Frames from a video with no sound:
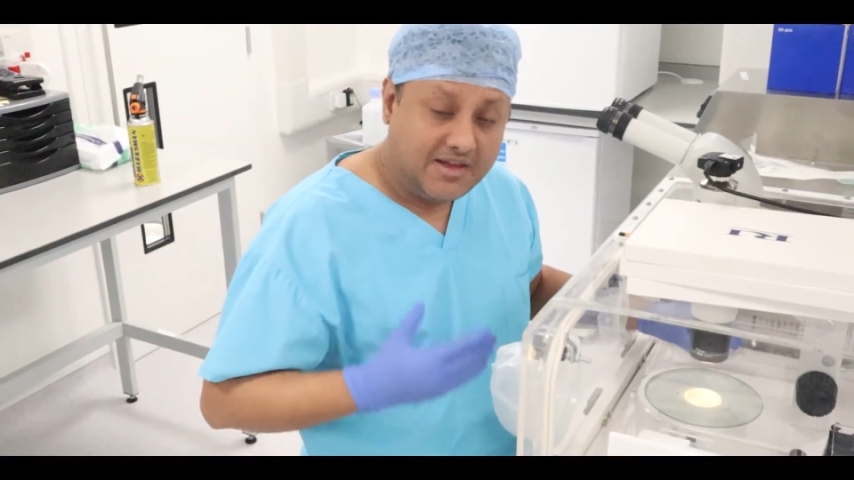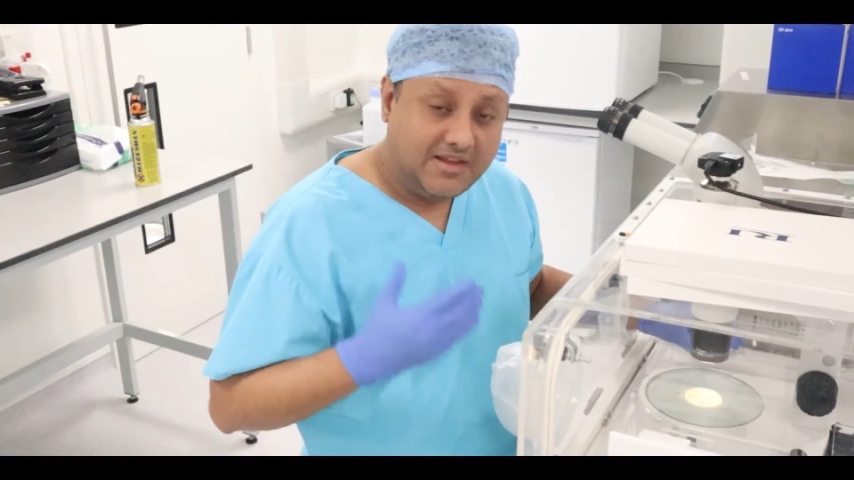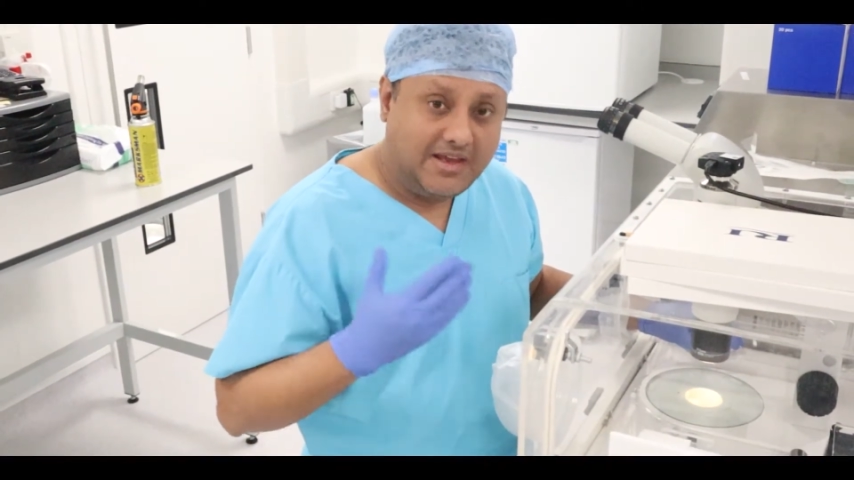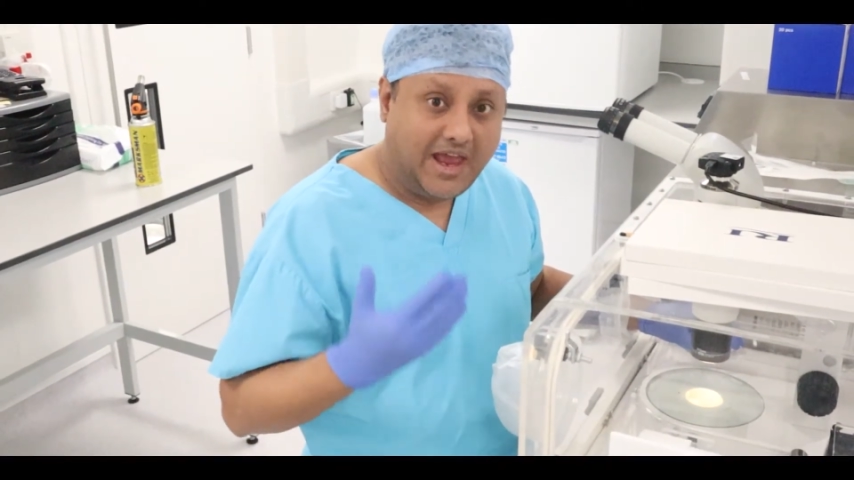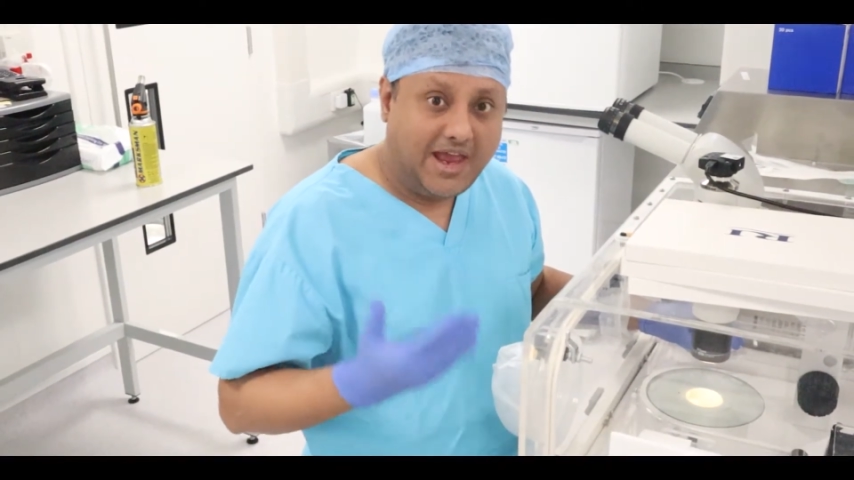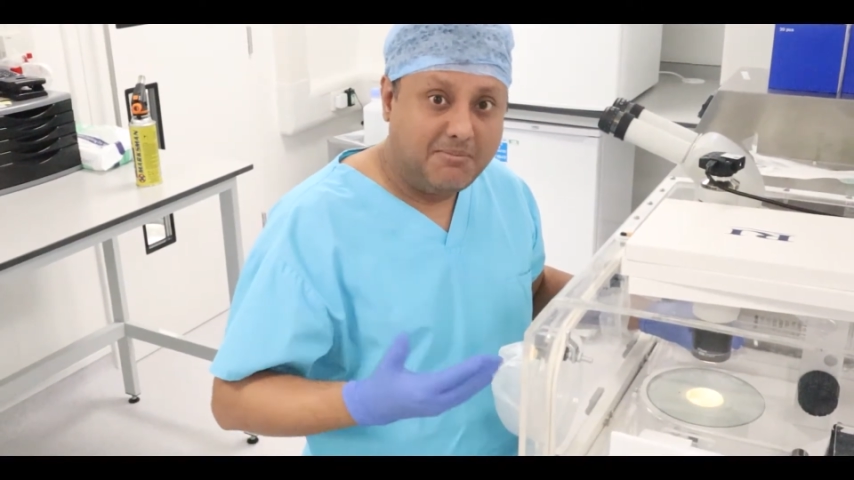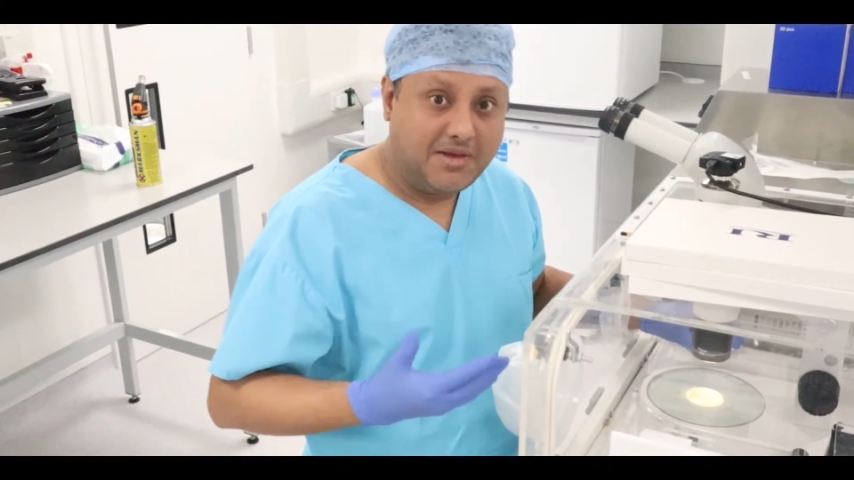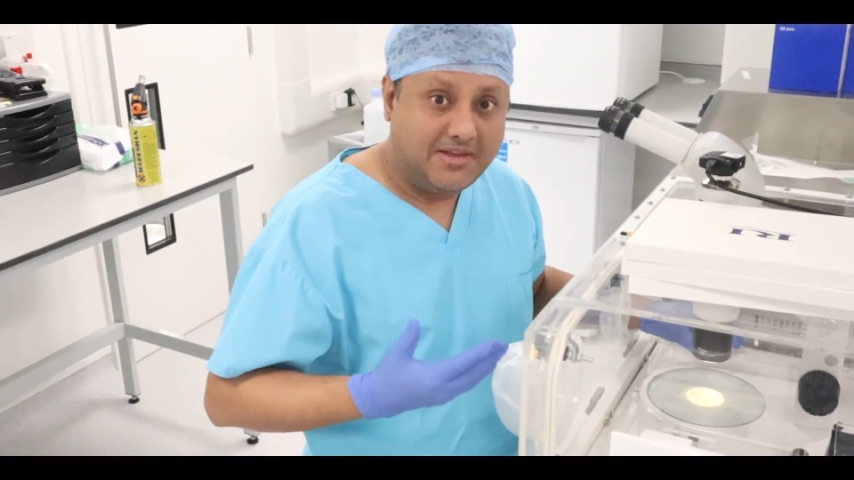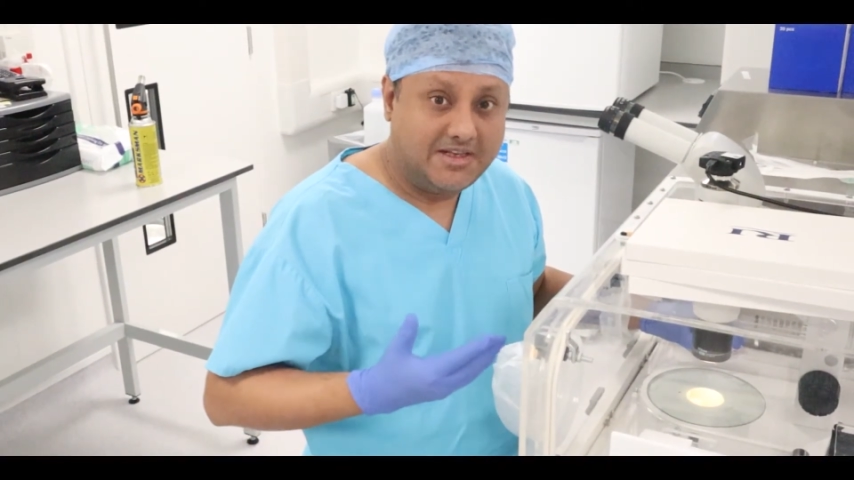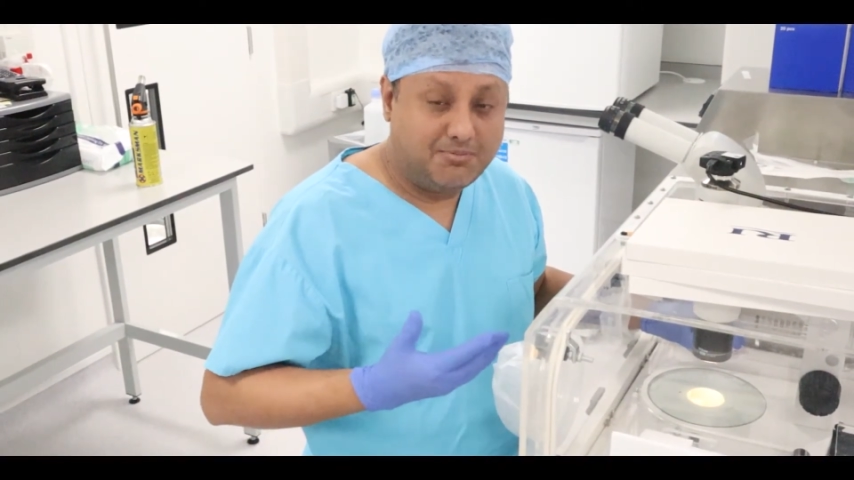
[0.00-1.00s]
the aim
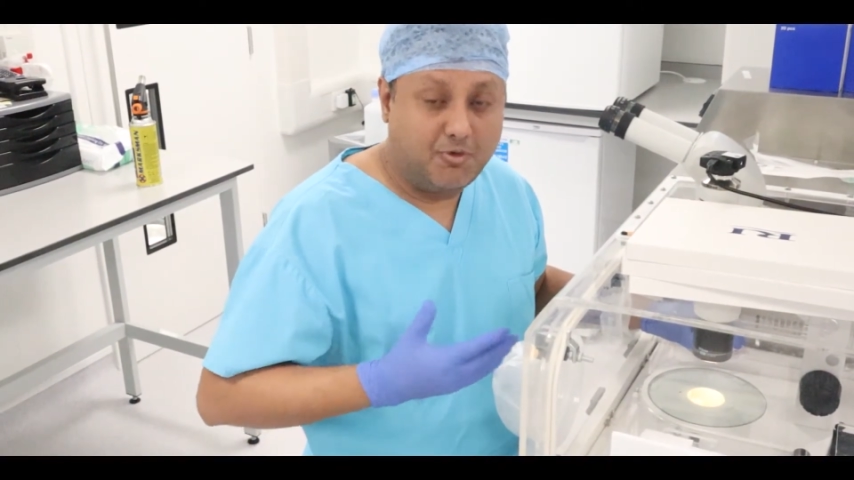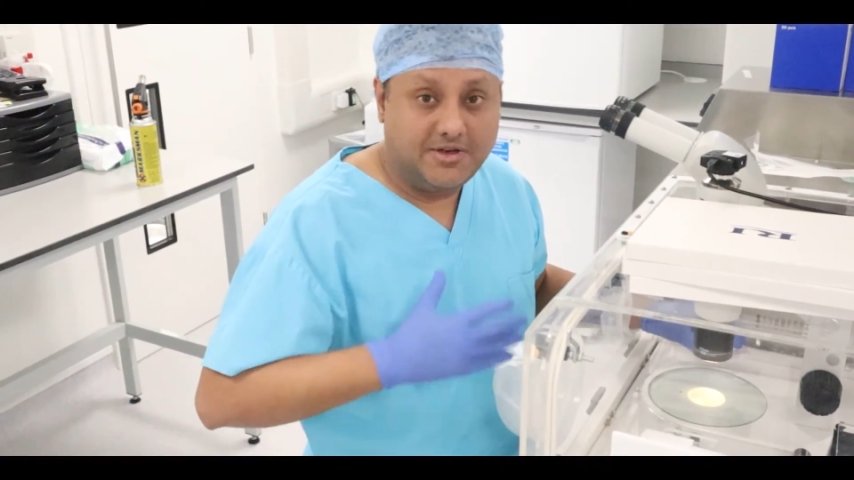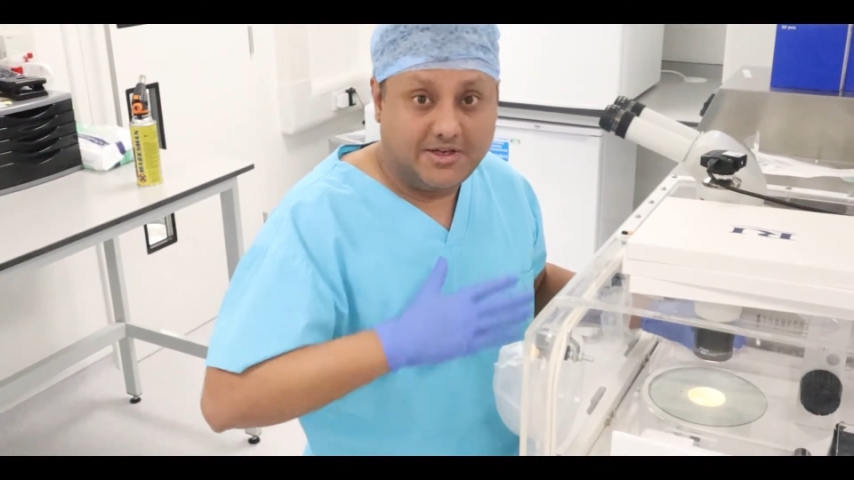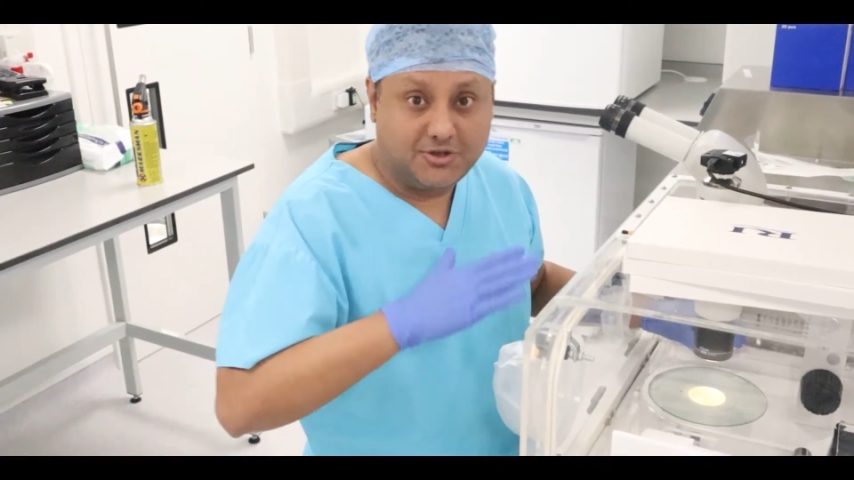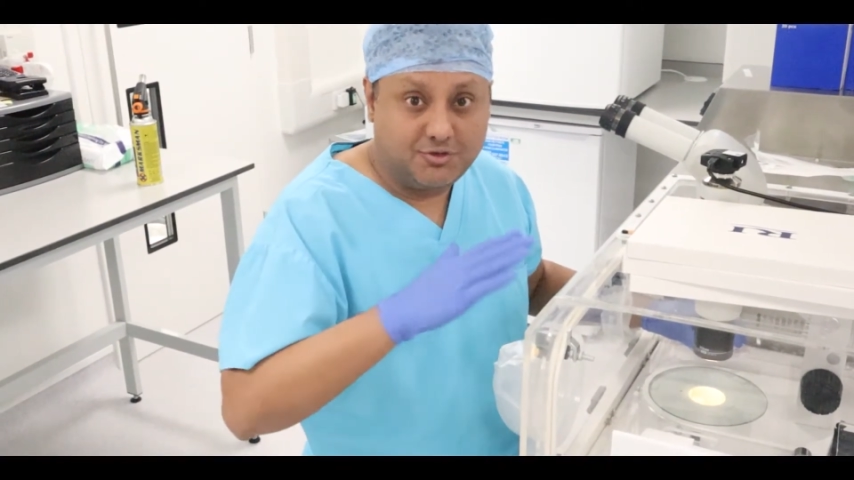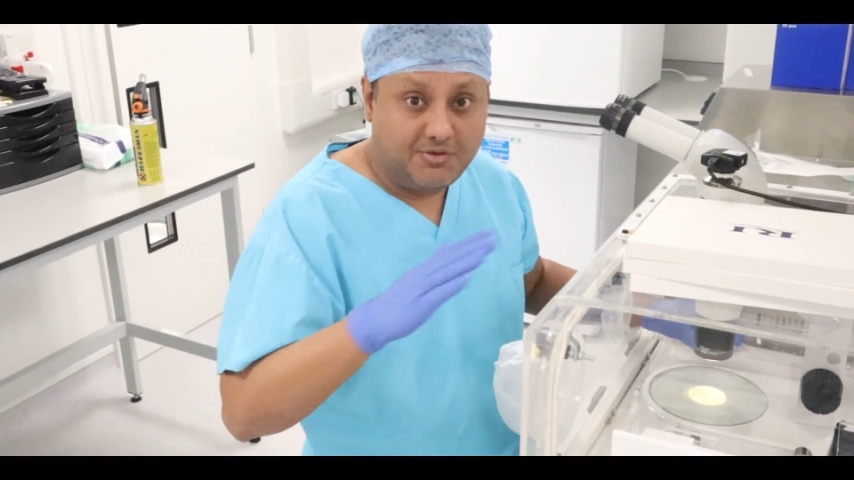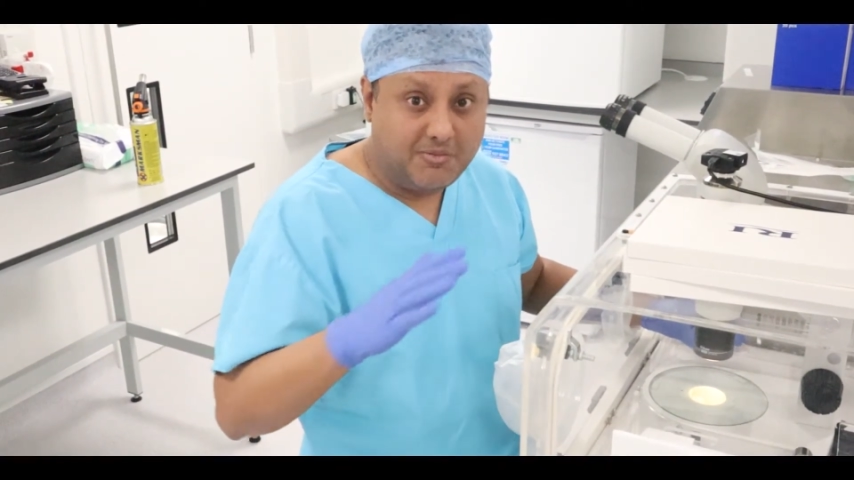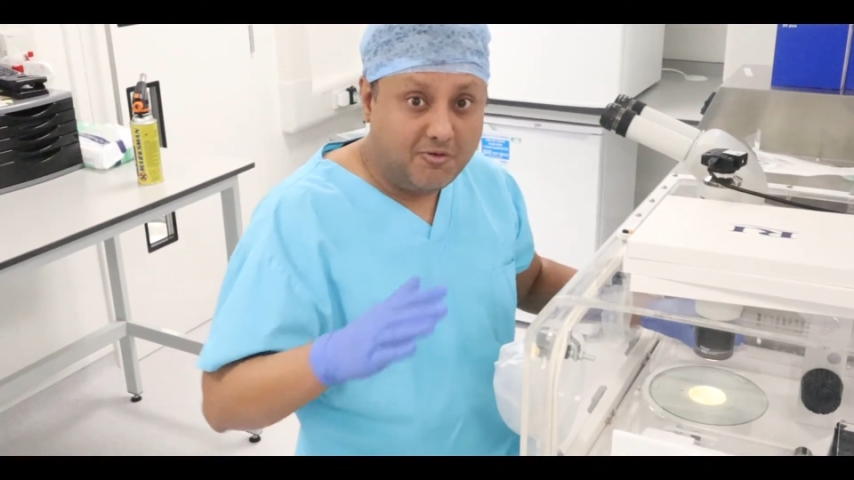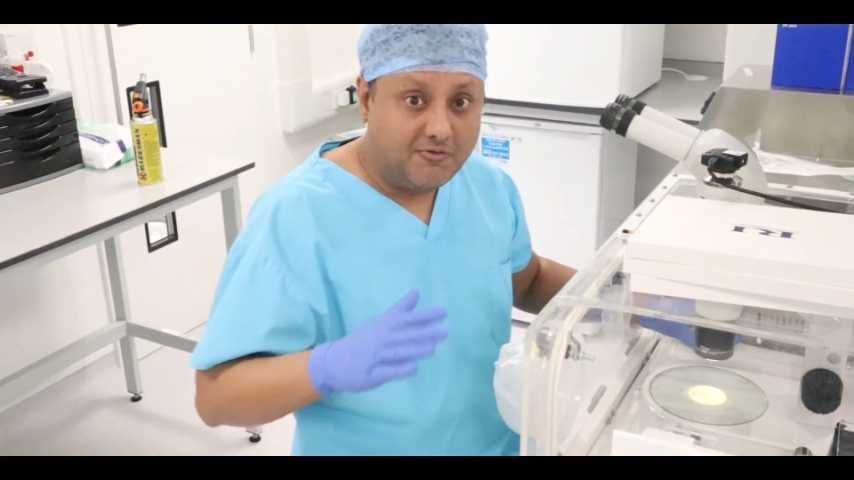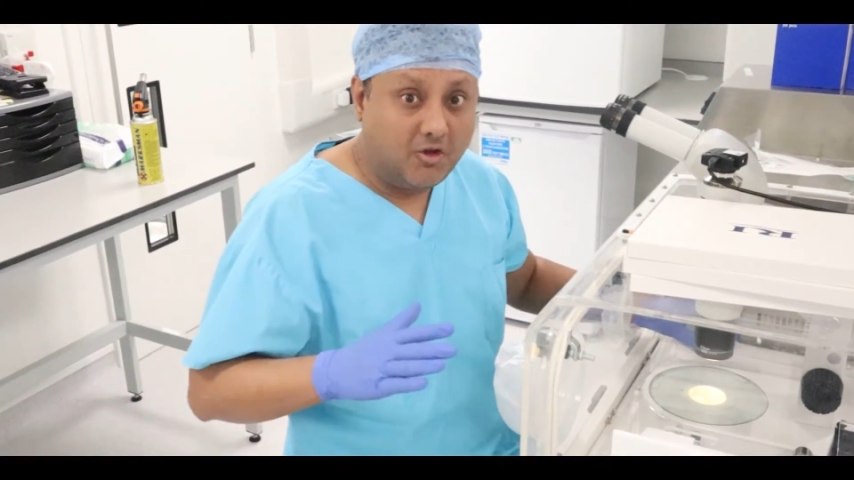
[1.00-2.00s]
at this point is to remove